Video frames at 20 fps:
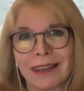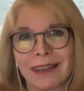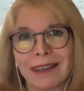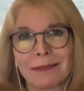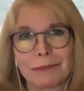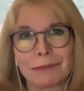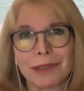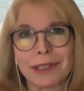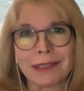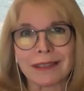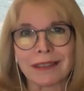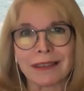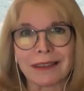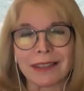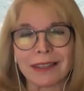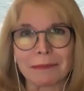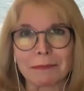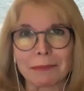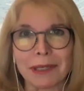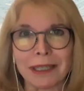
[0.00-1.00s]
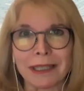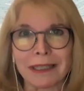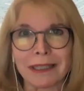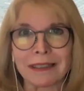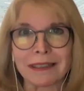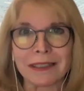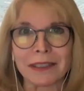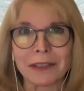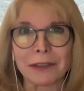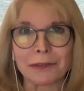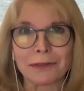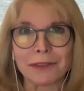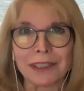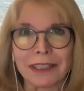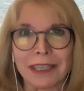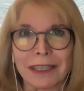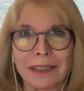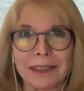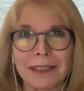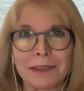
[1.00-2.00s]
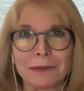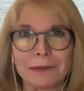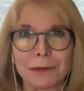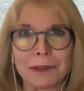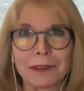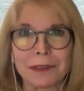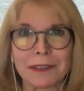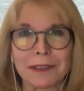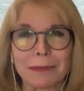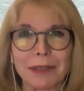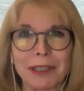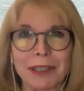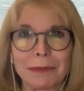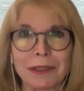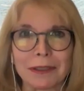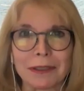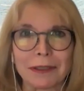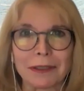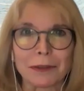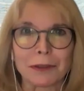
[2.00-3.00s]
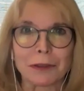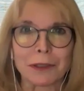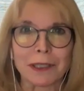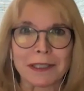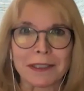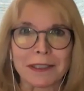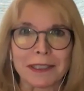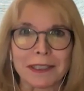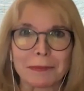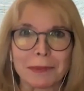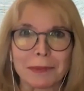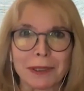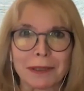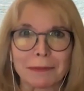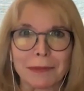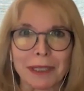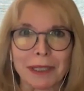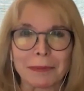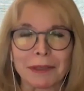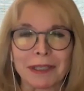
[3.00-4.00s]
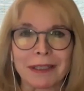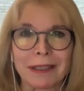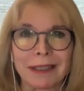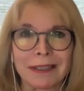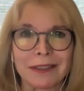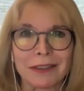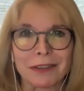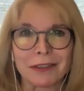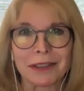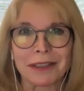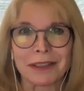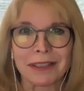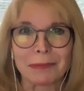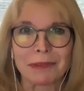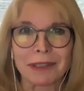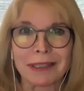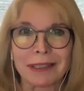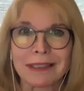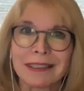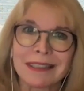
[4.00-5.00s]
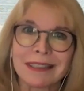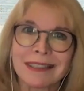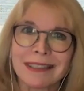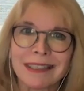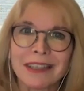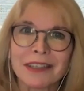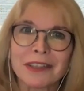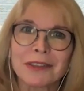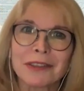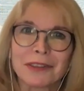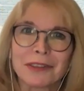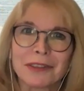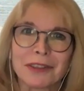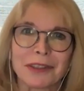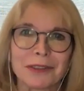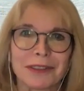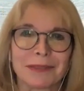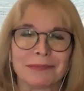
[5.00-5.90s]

President-elect Biden's COVID task force made me a little crazy, but maybe he's learned something since then. Who knows?